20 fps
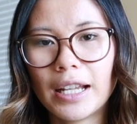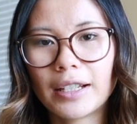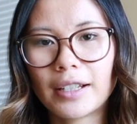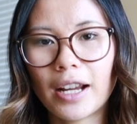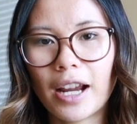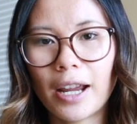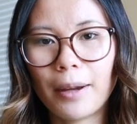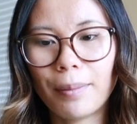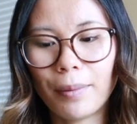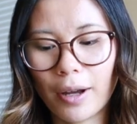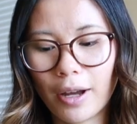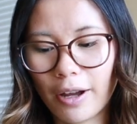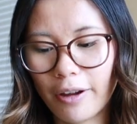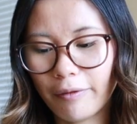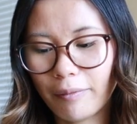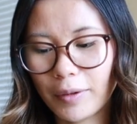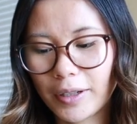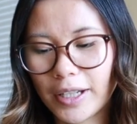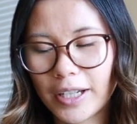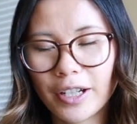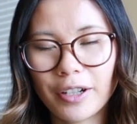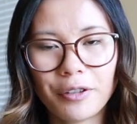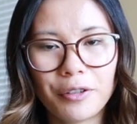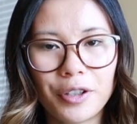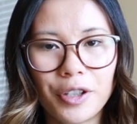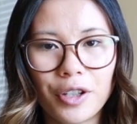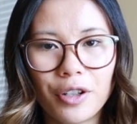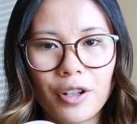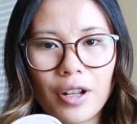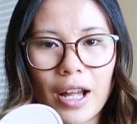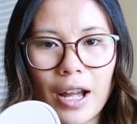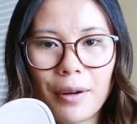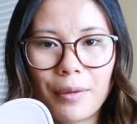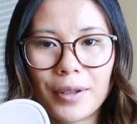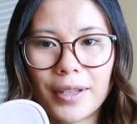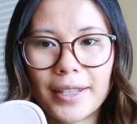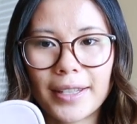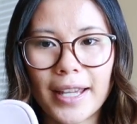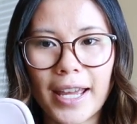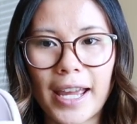type of material, I
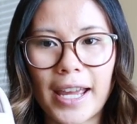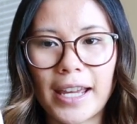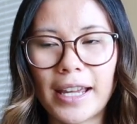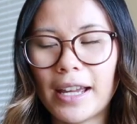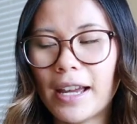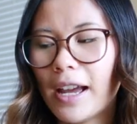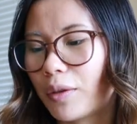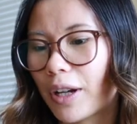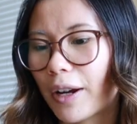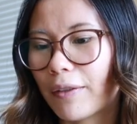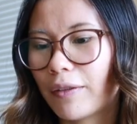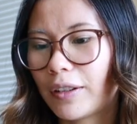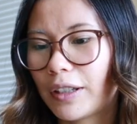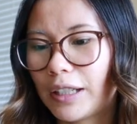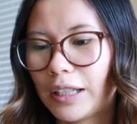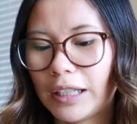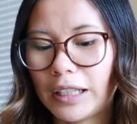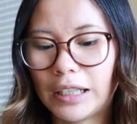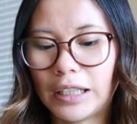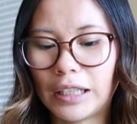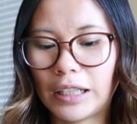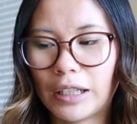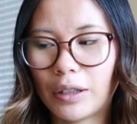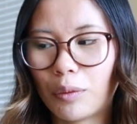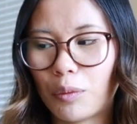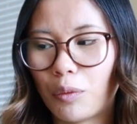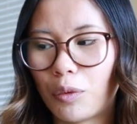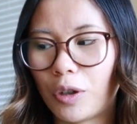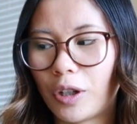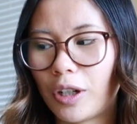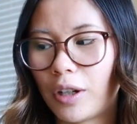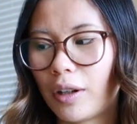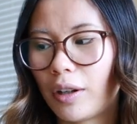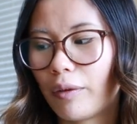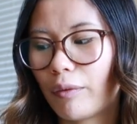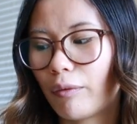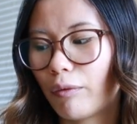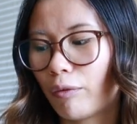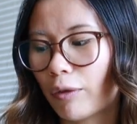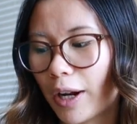would say. So definitely
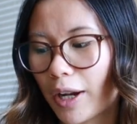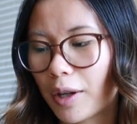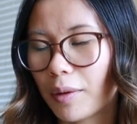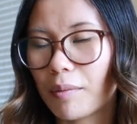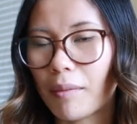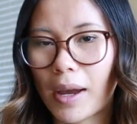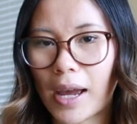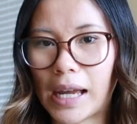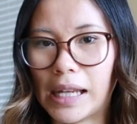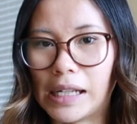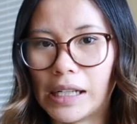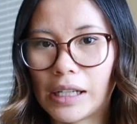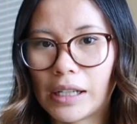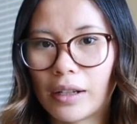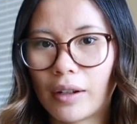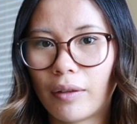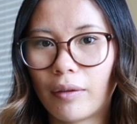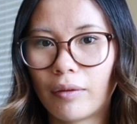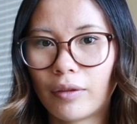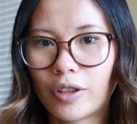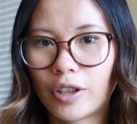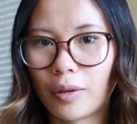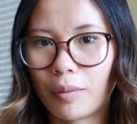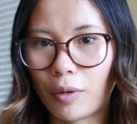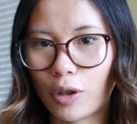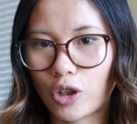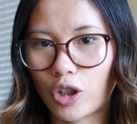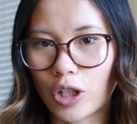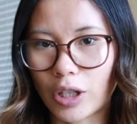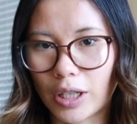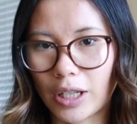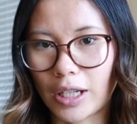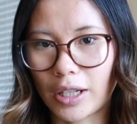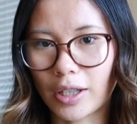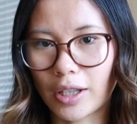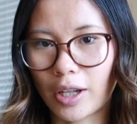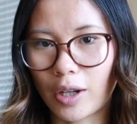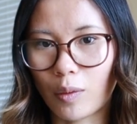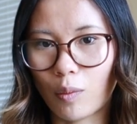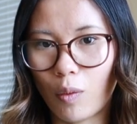wouldn't recommend submerging
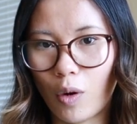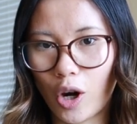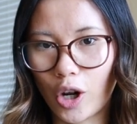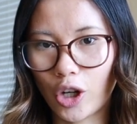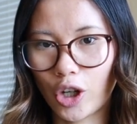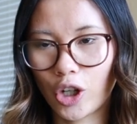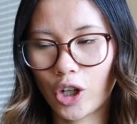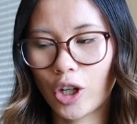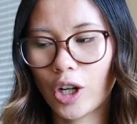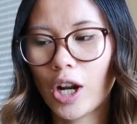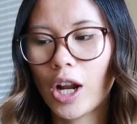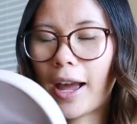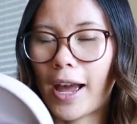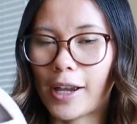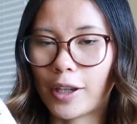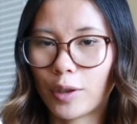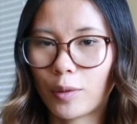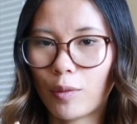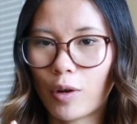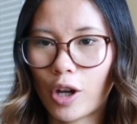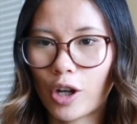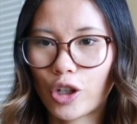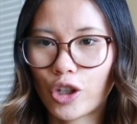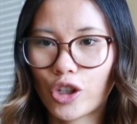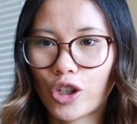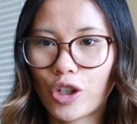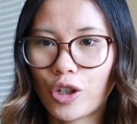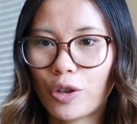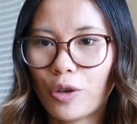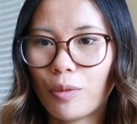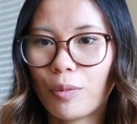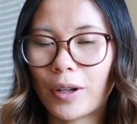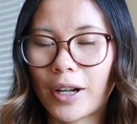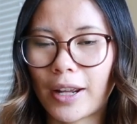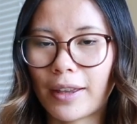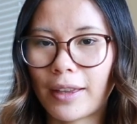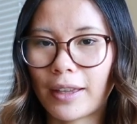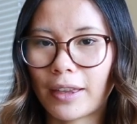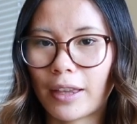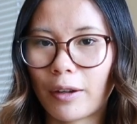these in water as a water shoe, but
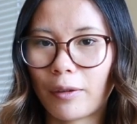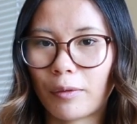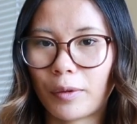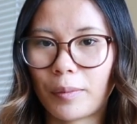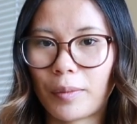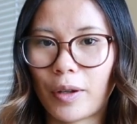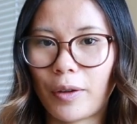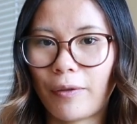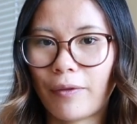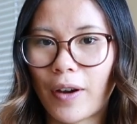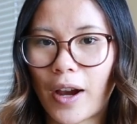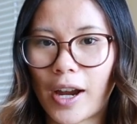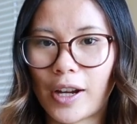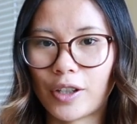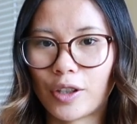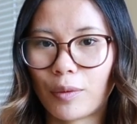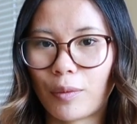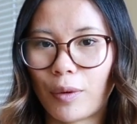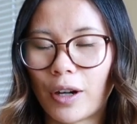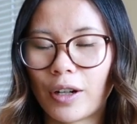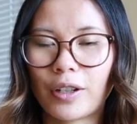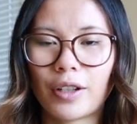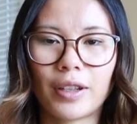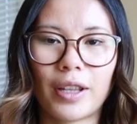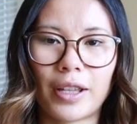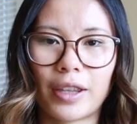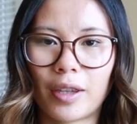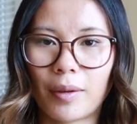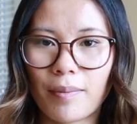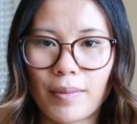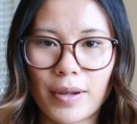I think they would be fine to wear to like the